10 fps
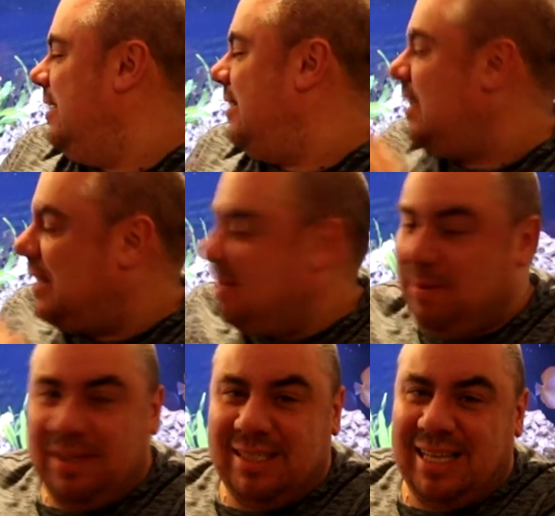Still
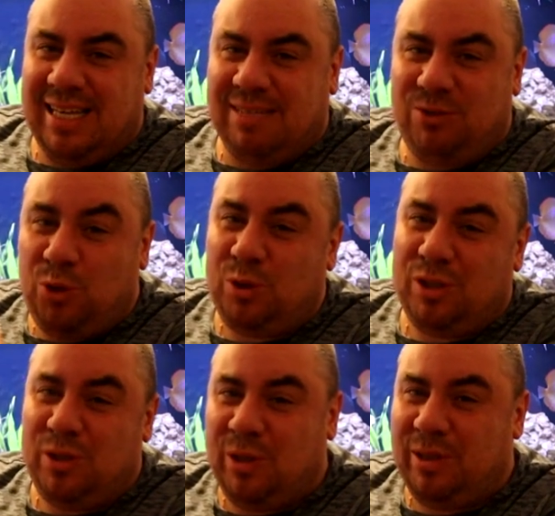keeping the sand. I've
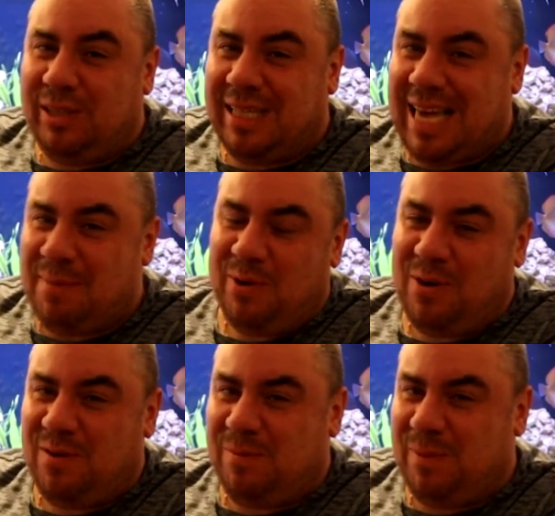chosen not to cap it
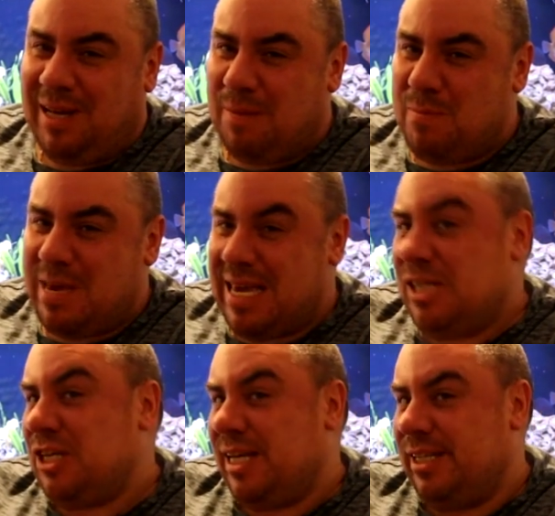off, but I may
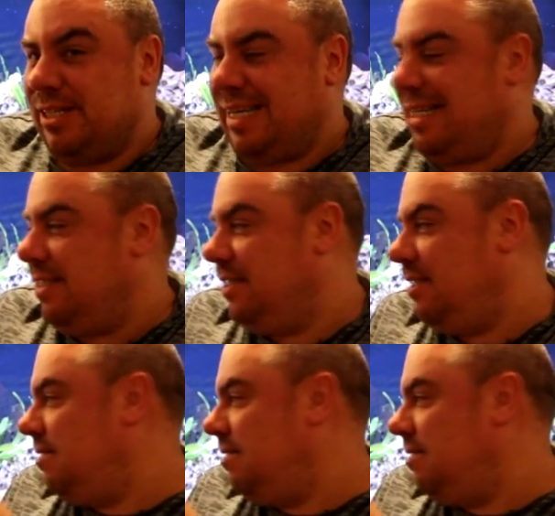change that.